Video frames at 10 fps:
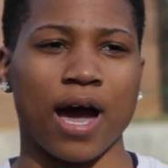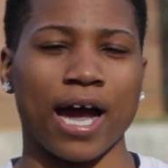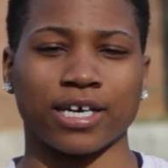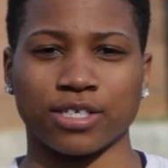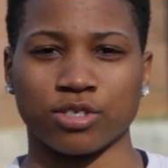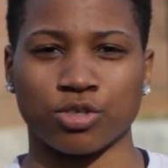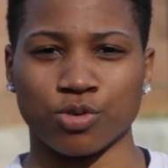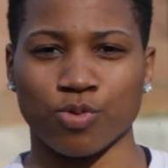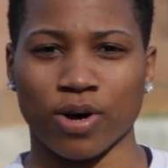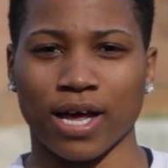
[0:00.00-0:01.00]
I could
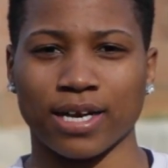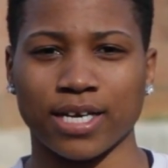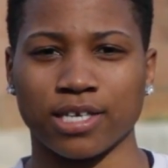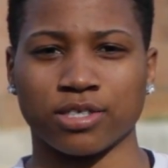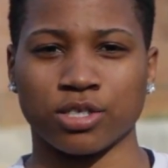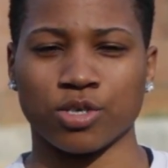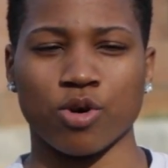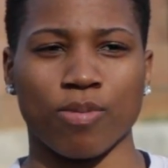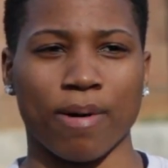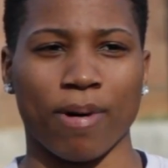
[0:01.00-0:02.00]
do what I needed to do
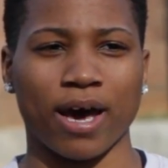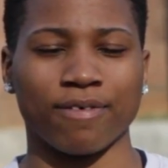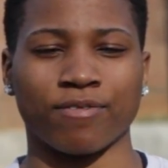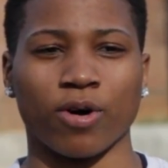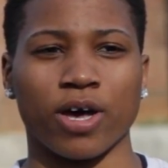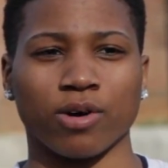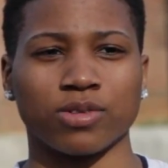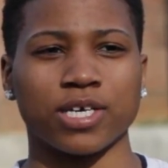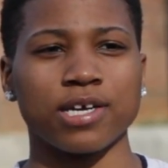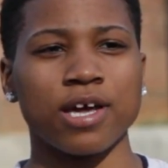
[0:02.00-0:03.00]
and my body felt healthy.